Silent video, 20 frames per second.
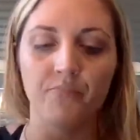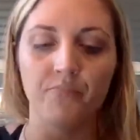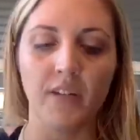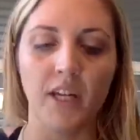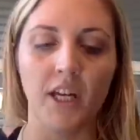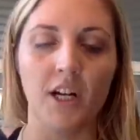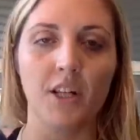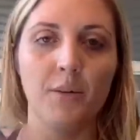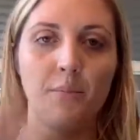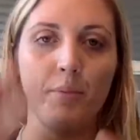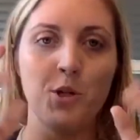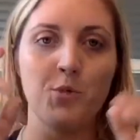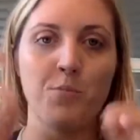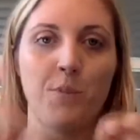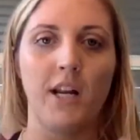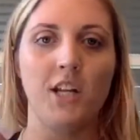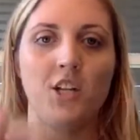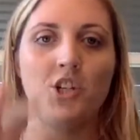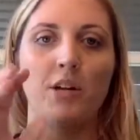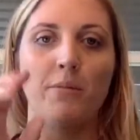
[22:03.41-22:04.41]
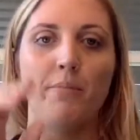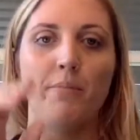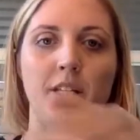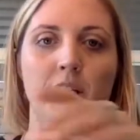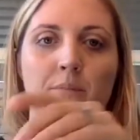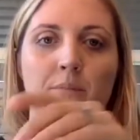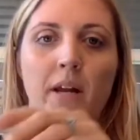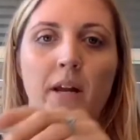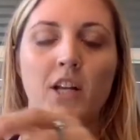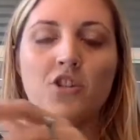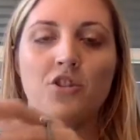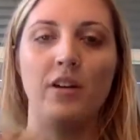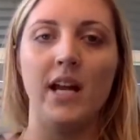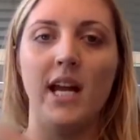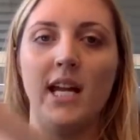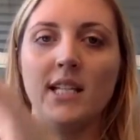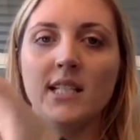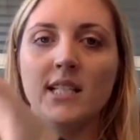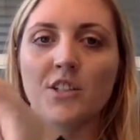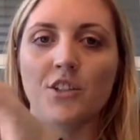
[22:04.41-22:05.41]
Get on the Beachbody Champions page.
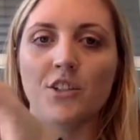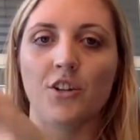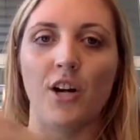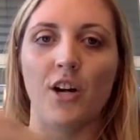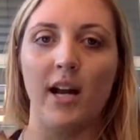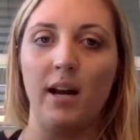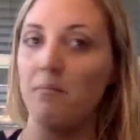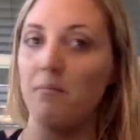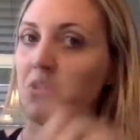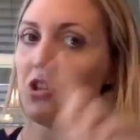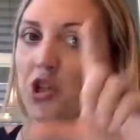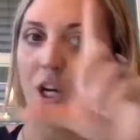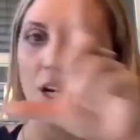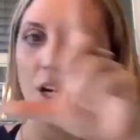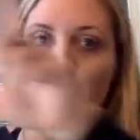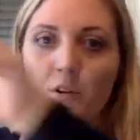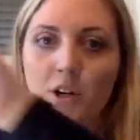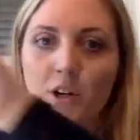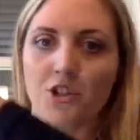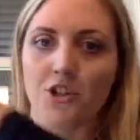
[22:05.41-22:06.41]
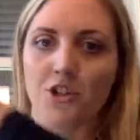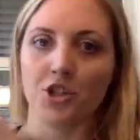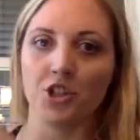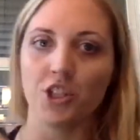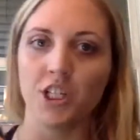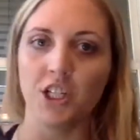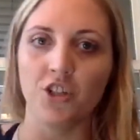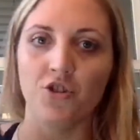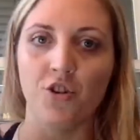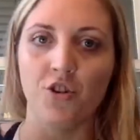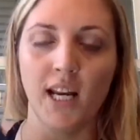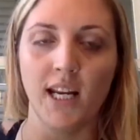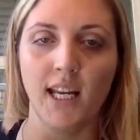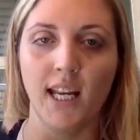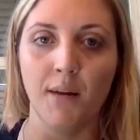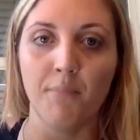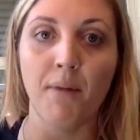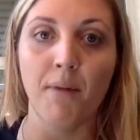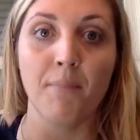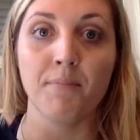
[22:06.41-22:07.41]
Instagram, Jen Richardson
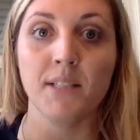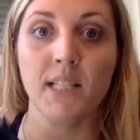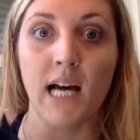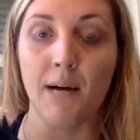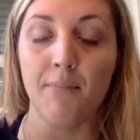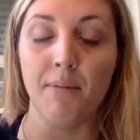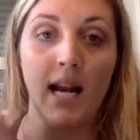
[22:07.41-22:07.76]
training pops up.